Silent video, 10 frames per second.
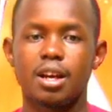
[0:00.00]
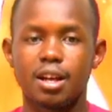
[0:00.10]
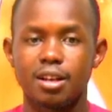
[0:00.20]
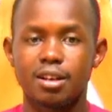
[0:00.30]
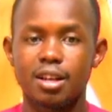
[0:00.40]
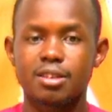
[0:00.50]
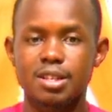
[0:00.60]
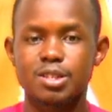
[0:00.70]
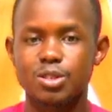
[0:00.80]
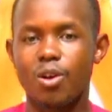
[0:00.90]
Nature's
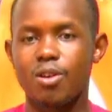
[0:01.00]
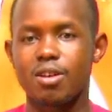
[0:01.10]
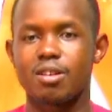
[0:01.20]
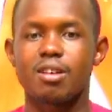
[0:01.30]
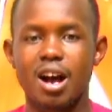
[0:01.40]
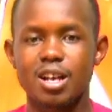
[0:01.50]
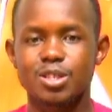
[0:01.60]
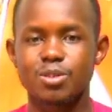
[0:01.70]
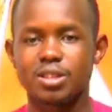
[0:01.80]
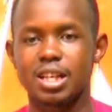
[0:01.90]
song, a
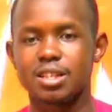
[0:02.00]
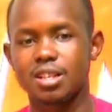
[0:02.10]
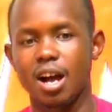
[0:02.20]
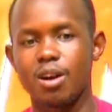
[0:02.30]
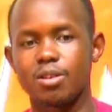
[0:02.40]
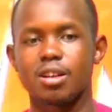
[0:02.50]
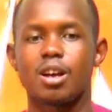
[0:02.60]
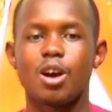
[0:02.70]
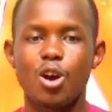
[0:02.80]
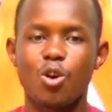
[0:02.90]
soothing sound.
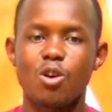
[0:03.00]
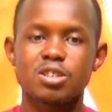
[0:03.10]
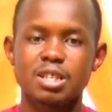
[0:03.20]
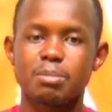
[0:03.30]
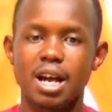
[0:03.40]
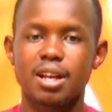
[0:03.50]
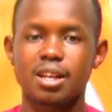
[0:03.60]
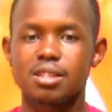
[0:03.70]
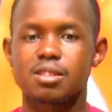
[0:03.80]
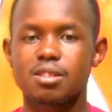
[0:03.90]
Cozy
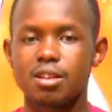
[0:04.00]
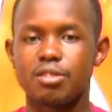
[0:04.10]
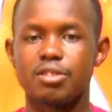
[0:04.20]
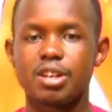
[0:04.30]
blankets, dream